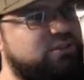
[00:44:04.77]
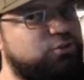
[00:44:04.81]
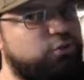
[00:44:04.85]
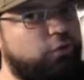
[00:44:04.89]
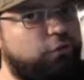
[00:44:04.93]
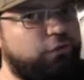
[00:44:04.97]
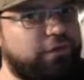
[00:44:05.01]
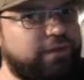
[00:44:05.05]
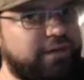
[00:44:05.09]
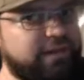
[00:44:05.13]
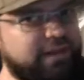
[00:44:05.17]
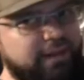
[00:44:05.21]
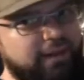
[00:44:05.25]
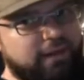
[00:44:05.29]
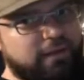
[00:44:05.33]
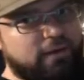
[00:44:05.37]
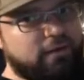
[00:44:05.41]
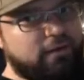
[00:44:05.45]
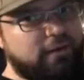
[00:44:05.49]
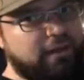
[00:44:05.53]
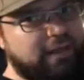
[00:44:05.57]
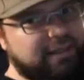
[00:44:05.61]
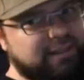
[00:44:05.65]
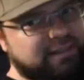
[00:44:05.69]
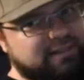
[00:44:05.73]
it's over
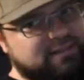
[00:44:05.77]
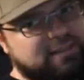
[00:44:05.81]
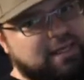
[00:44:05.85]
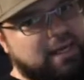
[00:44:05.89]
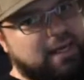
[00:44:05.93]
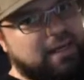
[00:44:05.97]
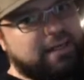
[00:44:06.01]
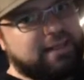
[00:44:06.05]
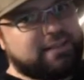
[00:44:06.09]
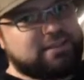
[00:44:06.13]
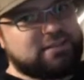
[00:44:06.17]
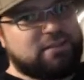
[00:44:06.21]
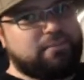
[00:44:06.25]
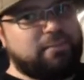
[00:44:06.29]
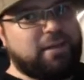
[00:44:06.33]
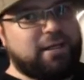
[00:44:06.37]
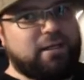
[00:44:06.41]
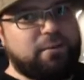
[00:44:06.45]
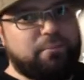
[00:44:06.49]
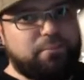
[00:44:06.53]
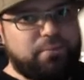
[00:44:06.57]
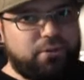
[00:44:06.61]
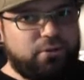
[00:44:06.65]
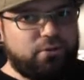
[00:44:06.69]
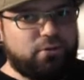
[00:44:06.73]
there and it's not next to my
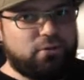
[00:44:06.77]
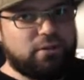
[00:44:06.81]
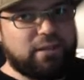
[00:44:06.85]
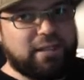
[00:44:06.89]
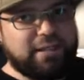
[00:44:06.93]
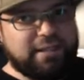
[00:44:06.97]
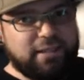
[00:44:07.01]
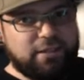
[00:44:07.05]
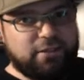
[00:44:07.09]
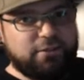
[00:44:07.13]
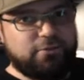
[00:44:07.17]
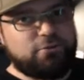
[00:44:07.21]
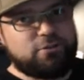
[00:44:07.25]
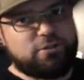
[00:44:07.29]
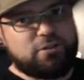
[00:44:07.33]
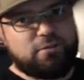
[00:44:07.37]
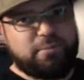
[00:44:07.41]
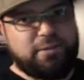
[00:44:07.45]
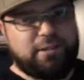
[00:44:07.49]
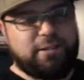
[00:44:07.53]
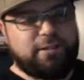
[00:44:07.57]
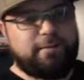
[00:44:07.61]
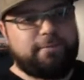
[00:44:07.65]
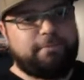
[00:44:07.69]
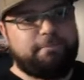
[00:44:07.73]
computer like it used to
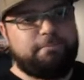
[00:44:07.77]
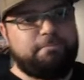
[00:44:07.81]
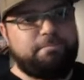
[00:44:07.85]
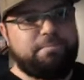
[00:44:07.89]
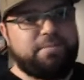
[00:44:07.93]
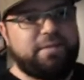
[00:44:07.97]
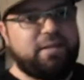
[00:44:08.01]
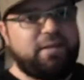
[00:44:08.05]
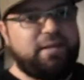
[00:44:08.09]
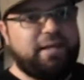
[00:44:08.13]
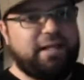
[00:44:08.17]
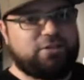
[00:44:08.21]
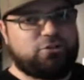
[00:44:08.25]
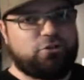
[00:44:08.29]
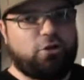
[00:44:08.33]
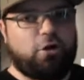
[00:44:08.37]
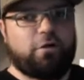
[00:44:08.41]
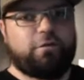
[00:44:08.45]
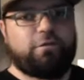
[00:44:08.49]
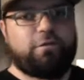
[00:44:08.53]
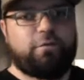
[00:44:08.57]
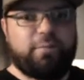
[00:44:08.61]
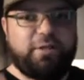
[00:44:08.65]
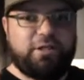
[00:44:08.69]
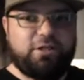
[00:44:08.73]
be, it's
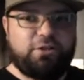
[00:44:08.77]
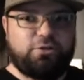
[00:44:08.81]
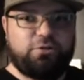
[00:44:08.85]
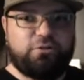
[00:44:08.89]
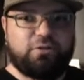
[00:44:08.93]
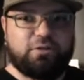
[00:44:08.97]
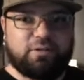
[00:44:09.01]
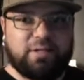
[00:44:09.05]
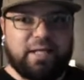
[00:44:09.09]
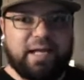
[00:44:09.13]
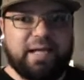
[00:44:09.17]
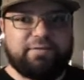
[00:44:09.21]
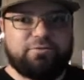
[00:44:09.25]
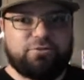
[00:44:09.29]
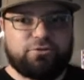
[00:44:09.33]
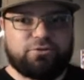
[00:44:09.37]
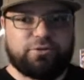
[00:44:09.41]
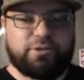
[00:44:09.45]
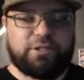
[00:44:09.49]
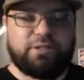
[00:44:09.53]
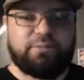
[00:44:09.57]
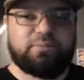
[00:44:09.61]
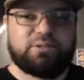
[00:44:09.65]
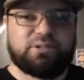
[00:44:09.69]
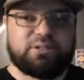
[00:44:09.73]
hard for me to do the live
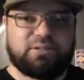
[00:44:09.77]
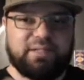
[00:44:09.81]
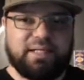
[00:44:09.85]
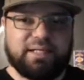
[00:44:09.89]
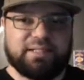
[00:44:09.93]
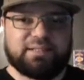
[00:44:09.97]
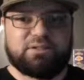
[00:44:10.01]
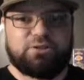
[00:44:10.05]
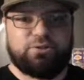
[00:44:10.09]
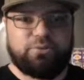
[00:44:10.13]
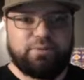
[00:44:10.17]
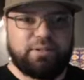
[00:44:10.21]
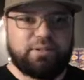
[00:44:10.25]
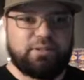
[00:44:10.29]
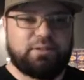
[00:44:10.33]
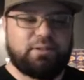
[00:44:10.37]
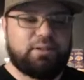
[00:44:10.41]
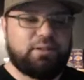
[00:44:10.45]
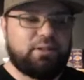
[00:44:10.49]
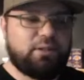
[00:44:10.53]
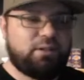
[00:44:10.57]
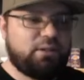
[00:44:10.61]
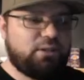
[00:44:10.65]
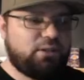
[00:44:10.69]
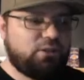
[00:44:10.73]
streams next to it.
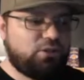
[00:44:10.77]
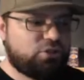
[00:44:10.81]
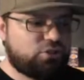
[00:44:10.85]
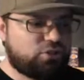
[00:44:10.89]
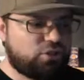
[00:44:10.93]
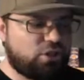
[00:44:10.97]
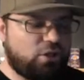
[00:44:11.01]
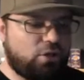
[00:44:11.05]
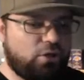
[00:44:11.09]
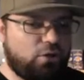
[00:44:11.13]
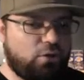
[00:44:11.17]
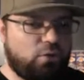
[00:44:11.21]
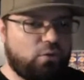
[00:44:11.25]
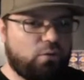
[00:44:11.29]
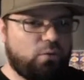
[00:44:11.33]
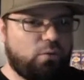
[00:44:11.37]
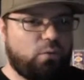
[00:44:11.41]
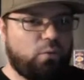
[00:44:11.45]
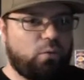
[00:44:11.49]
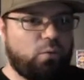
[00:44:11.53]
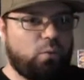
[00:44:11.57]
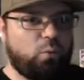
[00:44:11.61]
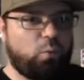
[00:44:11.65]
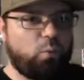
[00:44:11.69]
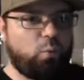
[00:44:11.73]
So
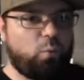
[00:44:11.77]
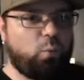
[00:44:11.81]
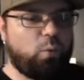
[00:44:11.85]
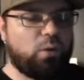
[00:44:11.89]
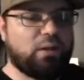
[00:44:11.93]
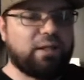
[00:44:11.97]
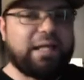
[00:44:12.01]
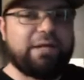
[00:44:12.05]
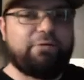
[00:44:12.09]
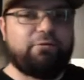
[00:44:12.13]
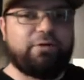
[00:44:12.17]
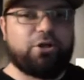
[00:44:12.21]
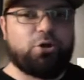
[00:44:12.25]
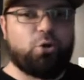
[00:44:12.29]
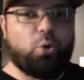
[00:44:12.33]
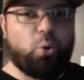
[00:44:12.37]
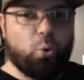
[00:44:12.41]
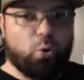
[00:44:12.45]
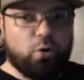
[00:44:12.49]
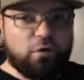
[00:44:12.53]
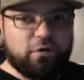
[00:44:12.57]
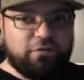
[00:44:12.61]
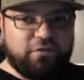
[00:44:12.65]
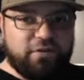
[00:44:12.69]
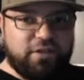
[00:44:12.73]
will I
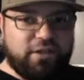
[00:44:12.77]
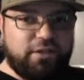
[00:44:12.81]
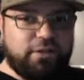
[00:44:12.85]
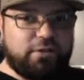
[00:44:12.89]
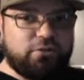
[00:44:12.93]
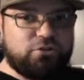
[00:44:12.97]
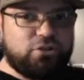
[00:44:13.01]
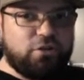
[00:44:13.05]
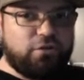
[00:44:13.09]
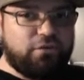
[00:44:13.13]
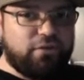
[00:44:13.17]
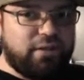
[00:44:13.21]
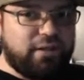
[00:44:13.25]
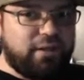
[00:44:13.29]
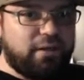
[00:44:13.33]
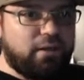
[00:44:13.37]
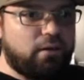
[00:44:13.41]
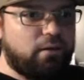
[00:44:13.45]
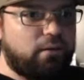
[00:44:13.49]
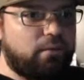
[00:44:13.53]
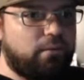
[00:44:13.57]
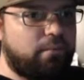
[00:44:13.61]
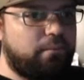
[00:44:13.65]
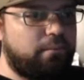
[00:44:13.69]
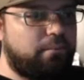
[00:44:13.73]
record videos over
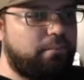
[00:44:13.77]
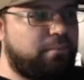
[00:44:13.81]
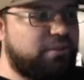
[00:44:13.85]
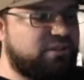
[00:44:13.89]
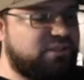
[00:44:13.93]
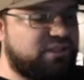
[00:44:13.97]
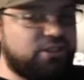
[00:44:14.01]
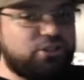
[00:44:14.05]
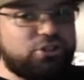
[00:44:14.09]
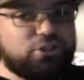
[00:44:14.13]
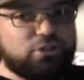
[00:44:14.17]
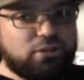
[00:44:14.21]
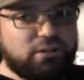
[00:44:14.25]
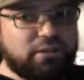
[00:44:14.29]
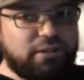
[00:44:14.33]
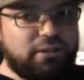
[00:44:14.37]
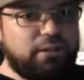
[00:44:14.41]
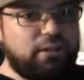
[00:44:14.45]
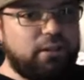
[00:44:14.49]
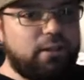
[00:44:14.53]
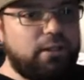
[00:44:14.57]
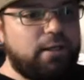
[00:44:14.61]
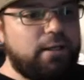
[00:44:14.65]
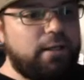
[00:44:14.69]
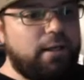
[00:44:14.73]
there? Potentially.
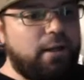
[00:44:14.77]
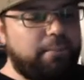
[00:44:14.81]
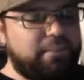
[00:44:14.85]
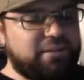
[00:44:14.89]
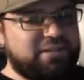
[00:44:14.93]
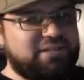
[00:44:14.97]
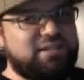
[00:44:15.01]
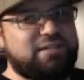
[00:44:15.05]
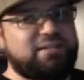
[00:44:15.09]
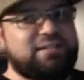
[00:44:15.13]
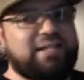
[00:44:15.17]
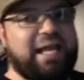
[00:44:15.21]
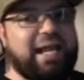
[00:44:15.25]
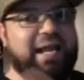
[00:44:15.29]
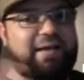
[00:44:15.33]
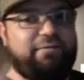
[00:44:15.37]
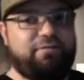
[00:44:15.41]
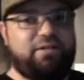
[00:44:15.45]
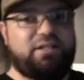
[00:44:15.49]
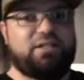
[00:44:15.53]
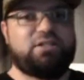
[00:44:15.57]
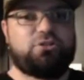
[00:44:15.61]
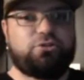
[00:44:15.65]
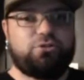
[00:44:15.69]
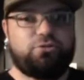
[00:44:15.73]
But since I have
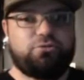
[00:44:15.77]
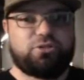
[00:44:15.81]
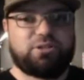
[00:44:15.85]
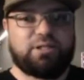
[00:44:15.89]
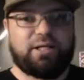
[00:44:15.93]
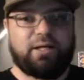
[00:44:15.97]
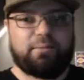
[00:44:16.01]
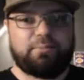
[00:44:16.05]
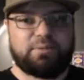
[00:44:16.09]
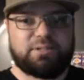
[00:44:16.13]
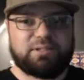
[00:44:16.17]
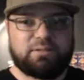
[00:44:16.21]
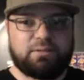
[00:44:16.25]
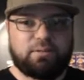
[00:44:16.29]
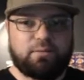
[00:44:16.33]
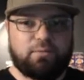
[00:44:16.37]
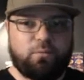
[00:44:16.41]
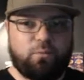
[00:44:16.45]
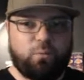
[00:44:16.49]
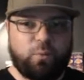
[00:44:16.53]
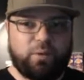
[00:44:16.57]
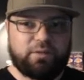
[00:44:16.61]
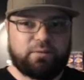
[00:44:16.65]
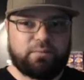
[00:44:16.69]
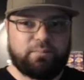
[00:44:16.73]
this new setups
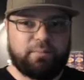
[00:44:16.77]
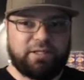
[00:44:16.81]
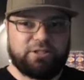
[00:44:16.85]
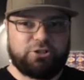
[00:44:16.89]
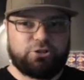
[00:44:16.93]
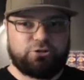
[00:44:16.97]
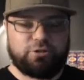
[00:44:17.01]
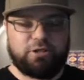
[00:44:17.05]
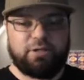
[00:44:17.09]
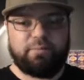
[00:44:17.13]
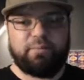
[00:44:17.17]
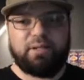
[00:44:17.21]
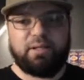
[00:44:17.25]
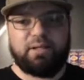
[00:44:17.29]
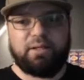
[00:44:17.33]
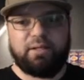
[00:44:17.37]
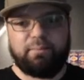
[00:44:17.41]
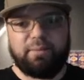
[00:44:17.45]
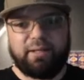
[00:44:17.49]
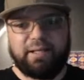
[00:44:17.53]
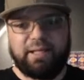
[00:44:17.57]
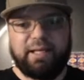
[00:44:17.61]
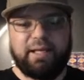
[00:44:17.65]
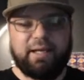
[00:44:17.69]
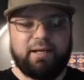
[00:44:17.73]
with my streaming and
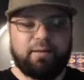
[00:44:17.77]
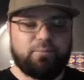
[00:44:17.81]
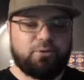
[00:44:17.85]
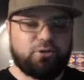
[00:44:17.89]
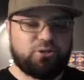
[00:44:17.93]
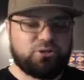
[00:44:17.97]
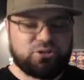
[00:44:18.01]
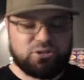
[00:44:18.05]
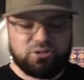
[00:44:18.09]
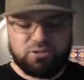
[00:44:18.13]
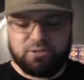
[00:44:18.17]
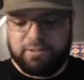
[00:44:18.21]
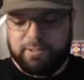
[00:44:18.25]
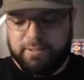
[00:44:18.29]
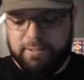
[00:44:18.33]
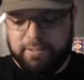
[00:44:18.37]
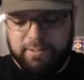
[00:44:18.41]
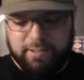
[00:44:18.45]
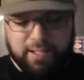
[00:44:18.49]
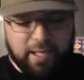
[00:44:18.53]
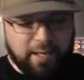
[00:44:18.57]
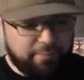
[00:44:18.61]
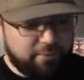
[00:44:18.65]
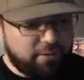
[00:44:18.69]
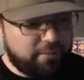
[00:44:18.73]
my cameras,
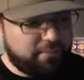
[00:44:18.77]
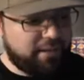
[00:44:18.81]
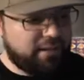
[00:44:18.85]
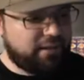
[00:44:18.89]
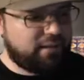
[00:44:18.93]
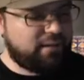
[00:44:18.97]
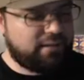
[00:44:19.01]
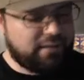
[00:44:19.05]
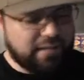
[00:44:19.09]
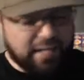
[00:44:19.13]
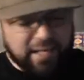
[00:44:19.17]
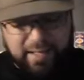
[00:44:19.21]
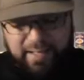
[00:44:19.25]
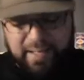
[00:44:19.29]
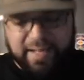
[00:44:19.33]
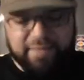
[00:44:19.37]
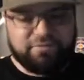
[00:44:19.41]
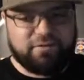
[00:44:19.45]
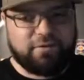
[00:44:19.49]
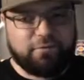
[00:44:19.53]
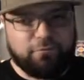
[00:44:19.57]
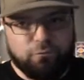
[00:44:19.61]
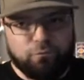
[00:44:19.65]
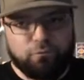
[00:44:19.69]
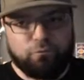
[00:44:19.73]
I have
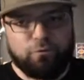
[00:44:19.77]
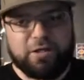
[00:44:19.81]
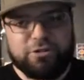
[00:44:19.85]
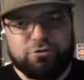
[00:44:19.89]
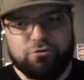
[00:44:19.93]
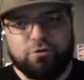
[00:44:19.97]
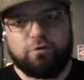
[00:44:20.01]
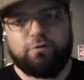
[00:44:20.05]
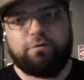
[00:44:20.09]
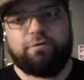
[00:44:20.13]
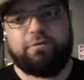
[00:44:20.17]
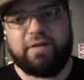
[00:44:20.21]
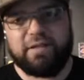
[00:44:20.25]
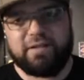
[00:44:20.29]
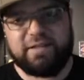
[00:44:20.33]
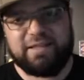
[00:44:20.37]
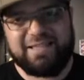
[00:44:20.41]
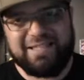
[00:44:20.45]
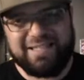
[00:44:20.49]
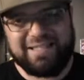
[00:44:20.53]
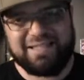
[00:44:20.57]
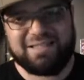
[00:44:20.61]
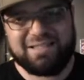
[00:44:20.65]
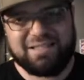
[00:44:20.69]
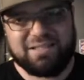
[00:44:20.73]
to retrofit
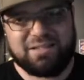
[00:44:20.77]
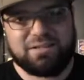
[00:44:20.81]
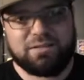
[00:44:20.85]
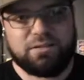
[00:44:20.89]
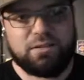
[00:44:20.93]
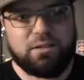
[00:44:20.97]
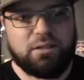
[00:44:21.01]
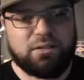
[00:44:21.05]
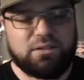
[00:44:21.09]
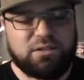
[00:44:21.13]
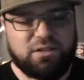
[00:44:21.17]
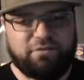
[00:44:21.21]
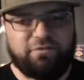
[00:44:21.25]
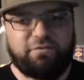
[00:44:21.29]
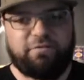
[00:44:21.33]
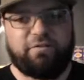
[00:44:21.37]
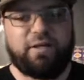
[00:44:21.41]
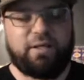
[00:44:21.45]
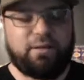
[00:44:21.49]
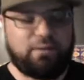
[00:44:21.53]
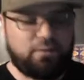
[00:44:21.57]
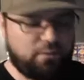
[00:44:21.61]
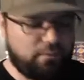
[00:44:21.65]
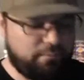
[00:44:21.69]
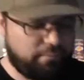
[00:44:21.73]
this to
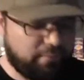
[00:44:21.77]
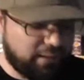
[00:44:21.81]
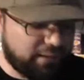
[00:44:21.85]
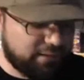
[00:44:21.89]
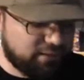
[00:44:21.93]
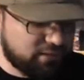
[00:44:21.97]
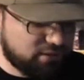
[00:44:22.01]
fit my